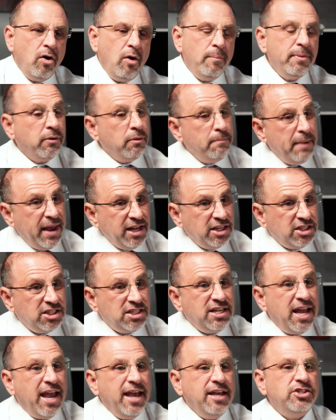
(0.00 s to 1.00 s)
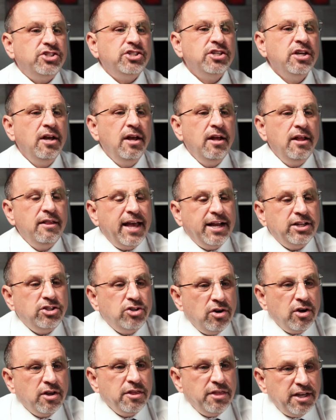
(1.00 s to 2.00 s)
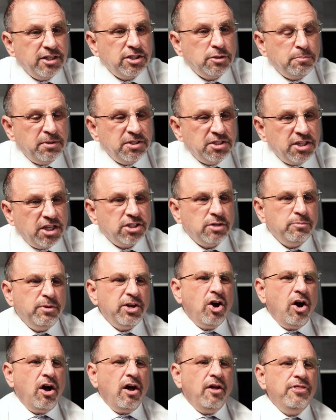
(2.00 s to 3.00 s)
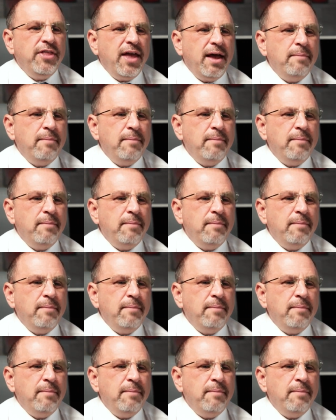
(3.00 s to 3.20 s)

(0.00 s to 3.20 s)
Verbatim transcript: the home. There were many states that took this position. We called